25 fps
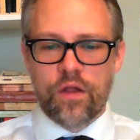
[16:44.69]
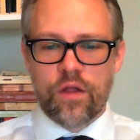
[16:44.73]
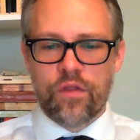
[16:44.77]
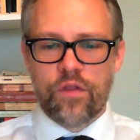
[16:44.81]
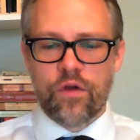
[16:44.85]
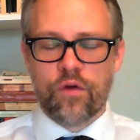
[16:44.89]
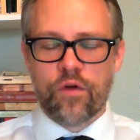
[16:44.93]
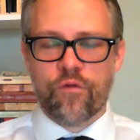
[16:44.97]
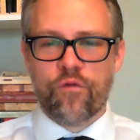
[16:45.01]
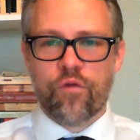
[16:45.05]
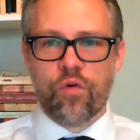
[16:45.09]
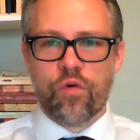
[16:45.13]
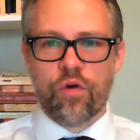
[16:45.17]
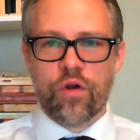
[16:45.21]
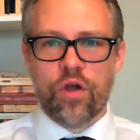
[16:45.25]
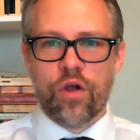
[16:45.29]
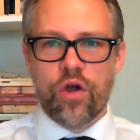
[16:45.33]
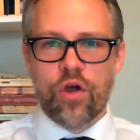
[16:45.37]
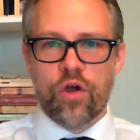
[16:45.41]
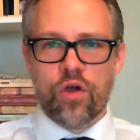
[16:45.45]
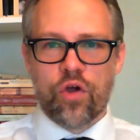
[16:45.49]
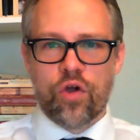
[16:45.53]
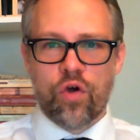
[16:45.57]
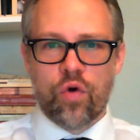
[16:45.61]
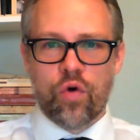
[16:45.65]
Therefore,
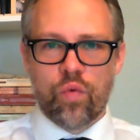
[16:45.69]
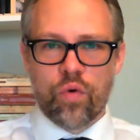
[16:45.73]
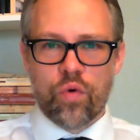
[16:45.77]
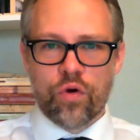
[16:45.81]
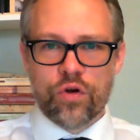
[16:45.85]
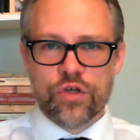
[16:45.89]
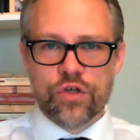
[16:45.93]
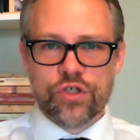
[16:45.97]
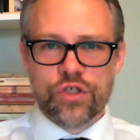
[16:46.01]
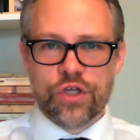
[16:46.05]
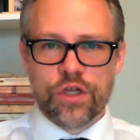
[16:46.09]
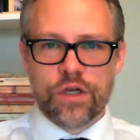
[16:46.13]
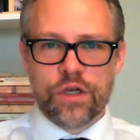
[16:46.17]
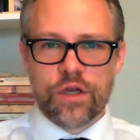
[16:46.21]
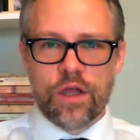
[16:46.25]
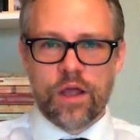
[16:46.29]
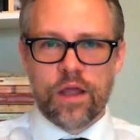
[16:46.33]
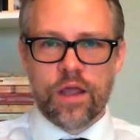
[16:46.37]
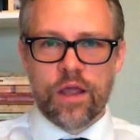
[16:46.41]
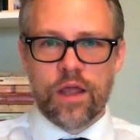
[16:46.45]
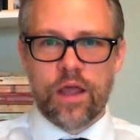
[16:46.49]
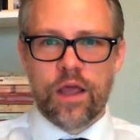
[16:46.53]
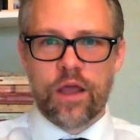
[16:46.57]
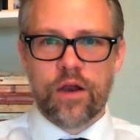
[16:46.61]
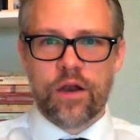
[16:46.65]
coercion
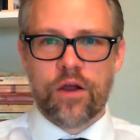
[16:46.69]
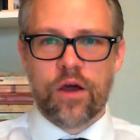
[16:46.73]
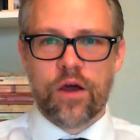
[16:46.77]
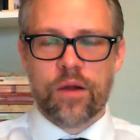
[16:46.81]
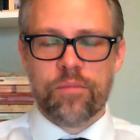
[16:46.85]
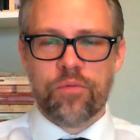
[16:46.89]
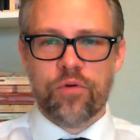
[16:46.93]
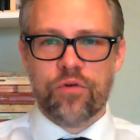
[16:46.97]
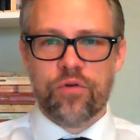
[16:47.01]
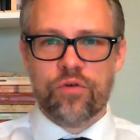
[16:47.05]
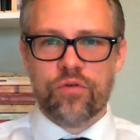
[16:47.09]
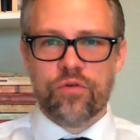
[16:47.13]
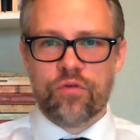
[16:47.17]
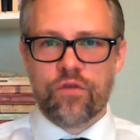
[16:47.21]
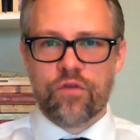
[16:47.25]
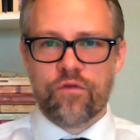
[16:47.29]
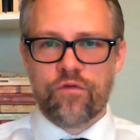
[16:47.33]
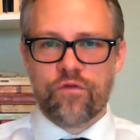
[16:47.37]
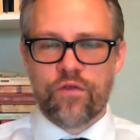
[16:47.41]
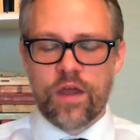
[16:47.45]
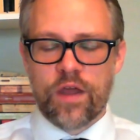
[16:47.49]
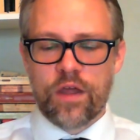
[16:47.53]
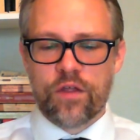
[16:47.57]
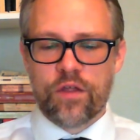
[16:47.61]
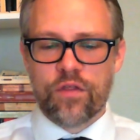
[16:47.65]
cannot produce
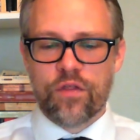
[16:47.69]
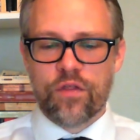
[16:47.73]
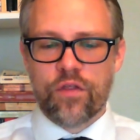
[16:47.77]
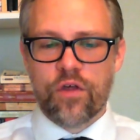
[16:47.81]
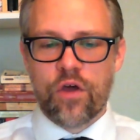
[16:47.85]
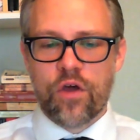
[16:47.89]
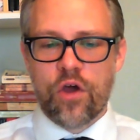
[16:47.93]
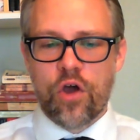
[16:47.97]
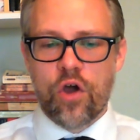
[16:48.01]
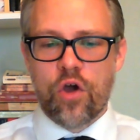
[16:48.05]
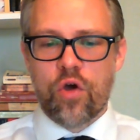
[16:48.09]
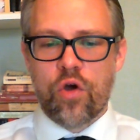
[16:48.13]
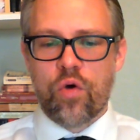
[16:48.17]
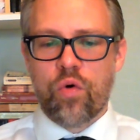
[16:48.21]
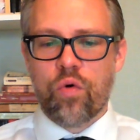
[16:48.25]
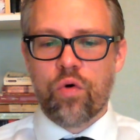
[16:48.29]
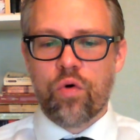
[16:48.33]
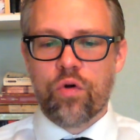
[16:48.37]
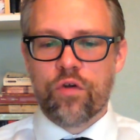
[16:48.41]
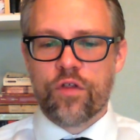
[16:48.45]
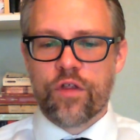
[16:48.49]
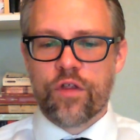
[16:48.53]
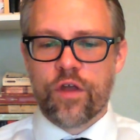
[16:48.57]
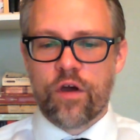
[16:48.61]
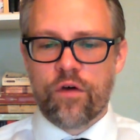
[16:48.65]
faith
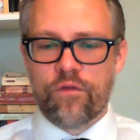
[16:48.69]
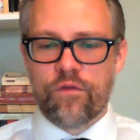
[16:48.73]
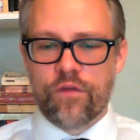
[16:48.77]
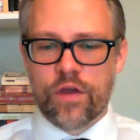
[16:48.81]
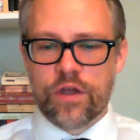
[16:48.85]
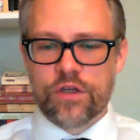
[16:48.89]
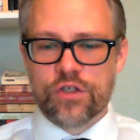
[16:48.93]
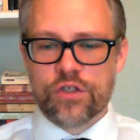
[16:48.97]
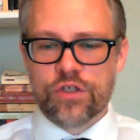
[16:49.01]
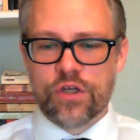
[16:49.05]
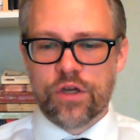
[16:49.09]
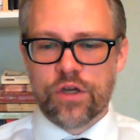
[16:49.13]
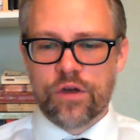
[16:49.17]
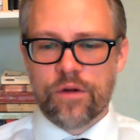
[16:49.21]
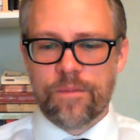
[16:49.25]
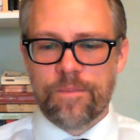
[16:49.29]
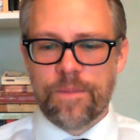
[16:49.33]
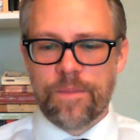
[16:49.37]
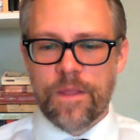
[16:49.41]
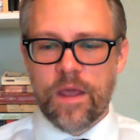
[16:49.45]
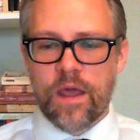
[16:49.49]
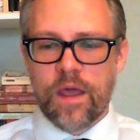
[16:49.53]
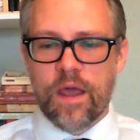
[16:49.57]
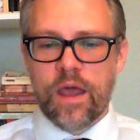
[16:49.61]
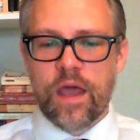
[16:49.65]
or salvation.
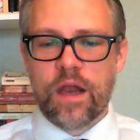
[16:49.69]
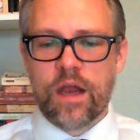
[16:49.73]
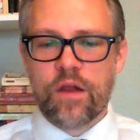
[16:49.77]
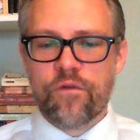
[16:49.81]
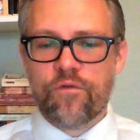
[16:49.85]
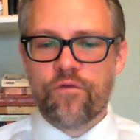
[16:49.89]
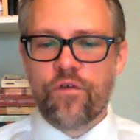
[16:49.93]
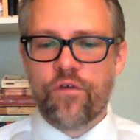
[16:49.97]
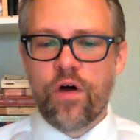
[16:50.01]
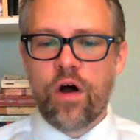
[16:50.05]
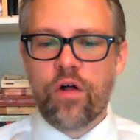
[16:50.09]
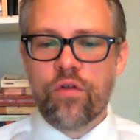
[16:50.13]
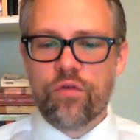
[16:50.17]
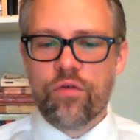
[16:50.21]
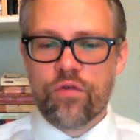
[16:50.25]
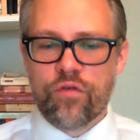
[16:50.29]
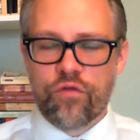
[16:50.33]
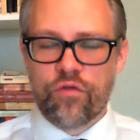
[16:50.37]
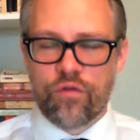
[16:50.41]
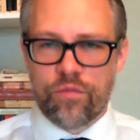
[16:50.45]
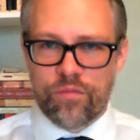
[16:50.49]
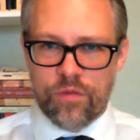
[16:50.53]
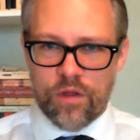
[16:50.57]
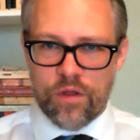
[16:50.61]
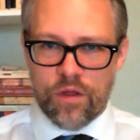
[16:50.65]
And it follows
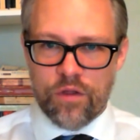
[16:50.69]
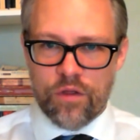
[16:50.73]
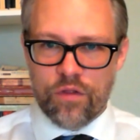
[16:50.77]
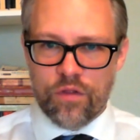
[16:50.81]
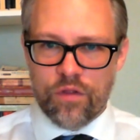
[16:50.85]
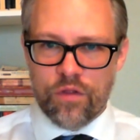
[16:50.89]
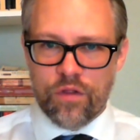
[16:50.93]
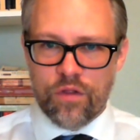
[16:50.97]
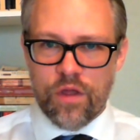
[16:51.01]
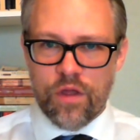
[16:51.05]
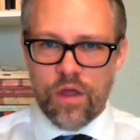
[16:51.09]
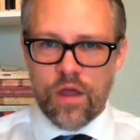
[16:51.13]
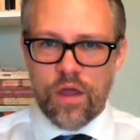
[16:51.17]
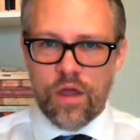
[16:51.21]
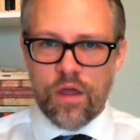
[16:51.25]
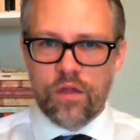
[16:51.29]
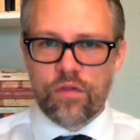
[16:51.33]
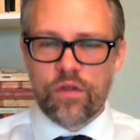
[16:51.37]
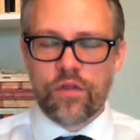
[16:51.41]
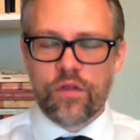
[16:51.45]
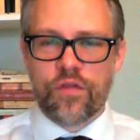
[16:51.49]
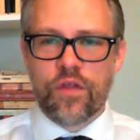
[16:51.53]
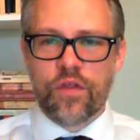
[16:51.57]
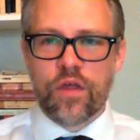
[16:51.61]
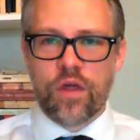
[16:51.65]
from this
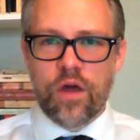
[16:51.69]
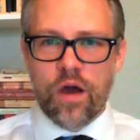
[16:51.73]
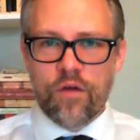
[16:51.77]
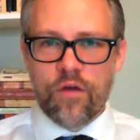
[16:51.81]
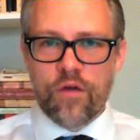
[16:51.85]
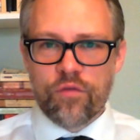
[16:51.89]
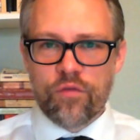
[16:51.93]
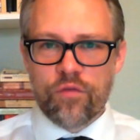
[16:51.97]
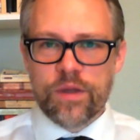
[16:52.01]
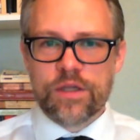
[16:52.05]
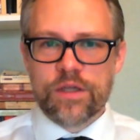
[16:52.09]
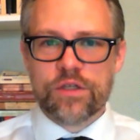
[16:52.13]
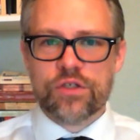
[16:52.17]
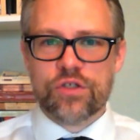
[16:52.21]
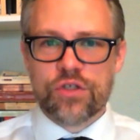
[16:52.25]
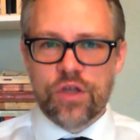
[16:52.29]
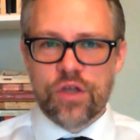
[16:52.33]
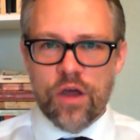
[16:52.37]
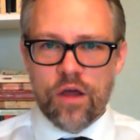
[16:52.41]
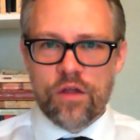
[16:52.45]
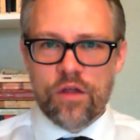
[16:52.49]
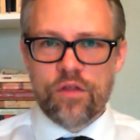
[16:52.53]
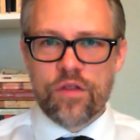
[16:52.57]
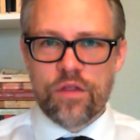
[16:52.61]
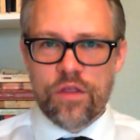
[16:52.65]
that the government
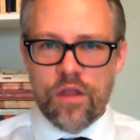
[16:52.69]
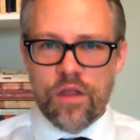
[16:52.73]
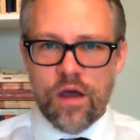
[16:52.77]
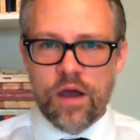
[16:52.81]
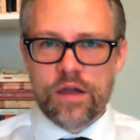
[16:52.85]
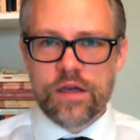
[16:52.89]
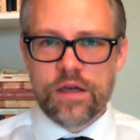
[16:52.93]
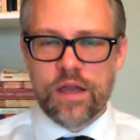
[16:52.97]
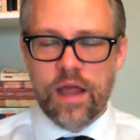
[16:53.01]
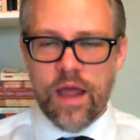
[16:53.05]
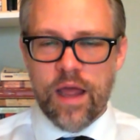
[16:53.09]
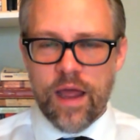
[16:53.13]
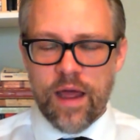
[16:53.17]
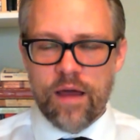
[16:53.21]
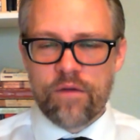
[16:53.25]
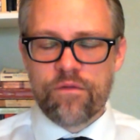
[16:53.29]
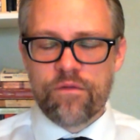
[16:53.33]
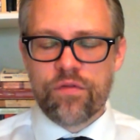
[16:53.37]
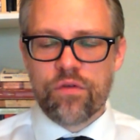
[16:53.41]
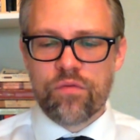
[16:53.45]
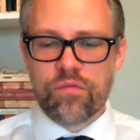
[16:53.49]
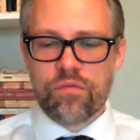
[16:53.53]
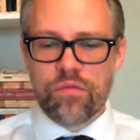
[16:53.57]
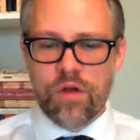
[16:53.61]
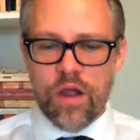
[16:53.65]
does not have
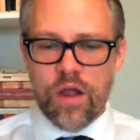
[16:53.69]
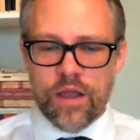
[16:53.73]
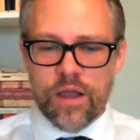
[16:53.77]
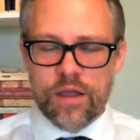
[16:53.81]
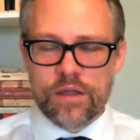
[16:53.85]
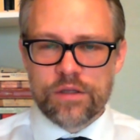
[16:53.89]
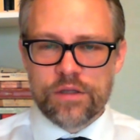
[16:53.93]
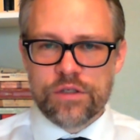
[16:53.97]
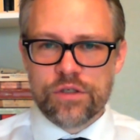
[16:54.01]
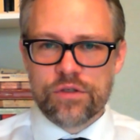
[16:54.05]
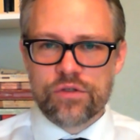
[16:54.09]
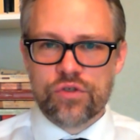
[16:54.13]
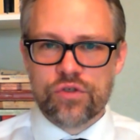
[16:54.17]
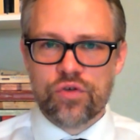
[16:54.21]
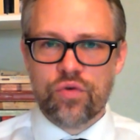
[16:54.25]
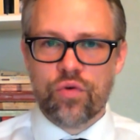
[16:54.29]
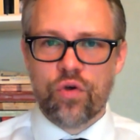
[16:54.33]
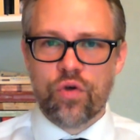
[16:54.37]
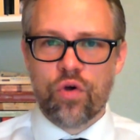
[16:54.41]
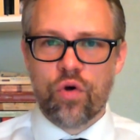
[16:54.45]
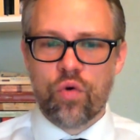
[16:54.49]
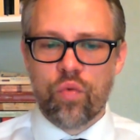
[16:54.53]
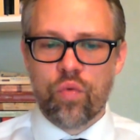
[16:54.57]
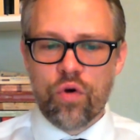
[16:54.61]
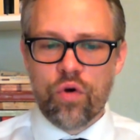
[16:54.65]
the right to
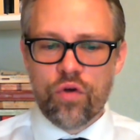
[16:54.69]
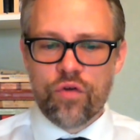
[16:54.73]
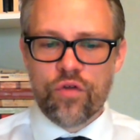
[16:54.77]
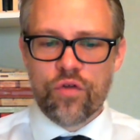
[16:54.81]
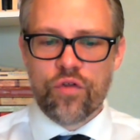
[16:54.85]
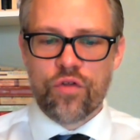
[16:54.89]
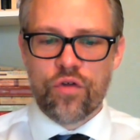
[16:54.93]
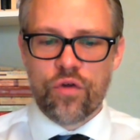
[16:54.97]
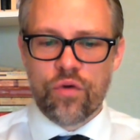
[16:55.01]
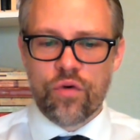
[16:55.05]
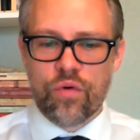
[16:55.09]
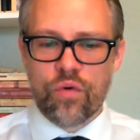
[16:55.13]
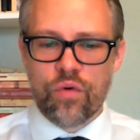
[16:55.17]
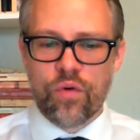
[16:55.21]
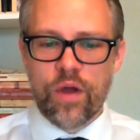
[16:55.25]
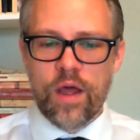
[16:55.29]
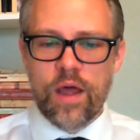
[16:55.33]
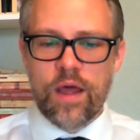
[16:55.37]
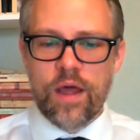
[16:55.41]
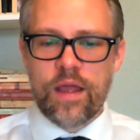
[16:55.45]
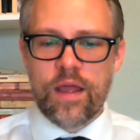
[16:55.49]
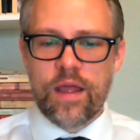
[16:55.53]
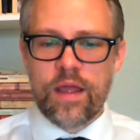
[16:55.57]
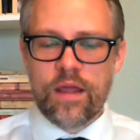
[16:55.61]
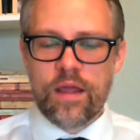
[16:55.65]
coerce you
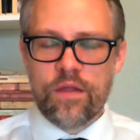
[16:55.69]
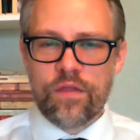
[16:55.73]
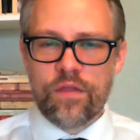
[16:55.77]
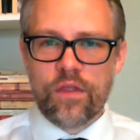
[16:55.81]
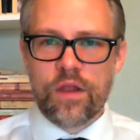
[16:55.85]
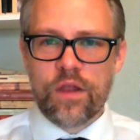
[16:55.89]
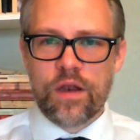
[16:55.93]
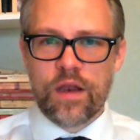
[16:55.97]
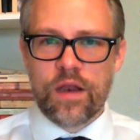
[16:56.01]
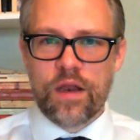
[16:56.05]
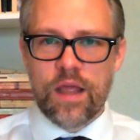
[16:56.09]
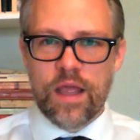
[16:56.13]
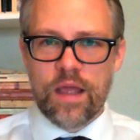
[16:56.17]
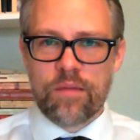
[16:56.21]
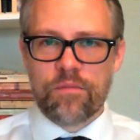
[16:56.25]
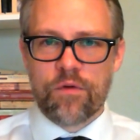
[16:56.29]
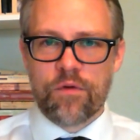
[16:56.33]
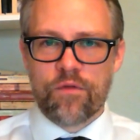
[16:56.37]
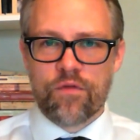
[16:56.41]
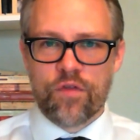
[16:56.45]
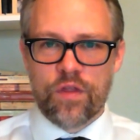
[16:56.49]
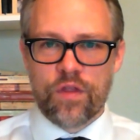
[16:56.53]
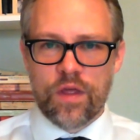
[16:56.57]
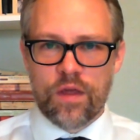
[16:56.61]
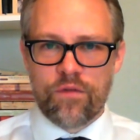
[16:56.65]
in the name
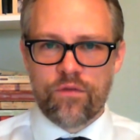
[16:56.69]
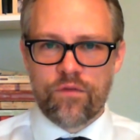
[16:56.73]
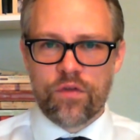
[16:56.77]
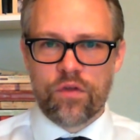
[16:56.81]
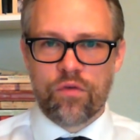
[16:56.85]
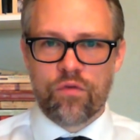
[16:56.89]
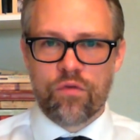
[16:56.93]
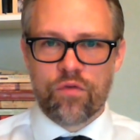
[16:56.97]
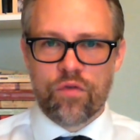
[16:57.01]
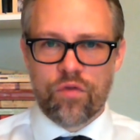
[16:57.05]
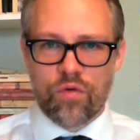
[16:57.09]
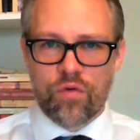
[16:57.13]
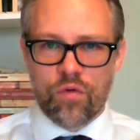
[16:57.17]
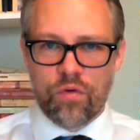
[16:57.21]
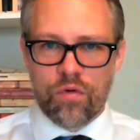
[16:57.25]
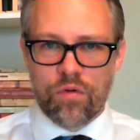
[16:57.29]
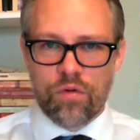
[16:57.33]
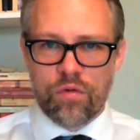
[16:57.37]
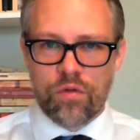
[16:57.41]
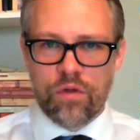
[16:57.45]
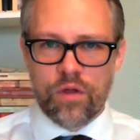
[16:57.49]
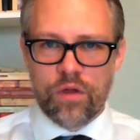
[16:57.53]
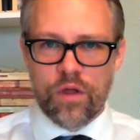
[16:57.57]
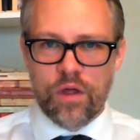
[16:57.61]
of saving your soul.